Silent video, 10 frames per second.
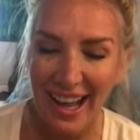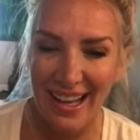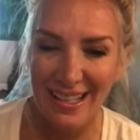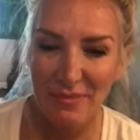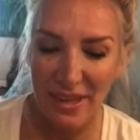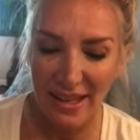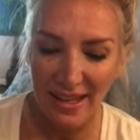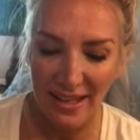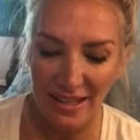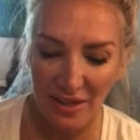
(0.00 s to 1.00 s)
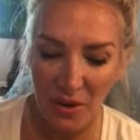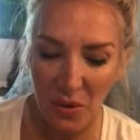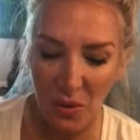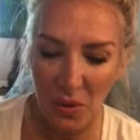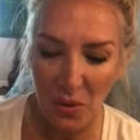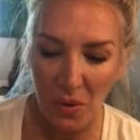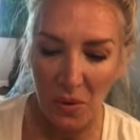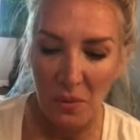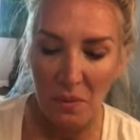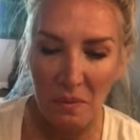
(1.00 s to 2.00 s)
has been so
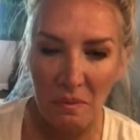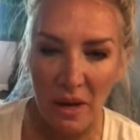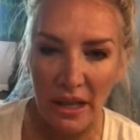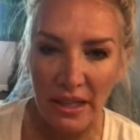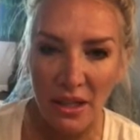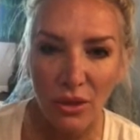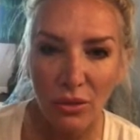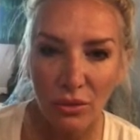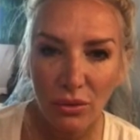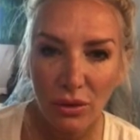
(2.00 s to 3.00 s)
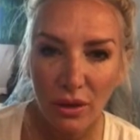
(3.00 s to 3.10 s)
minute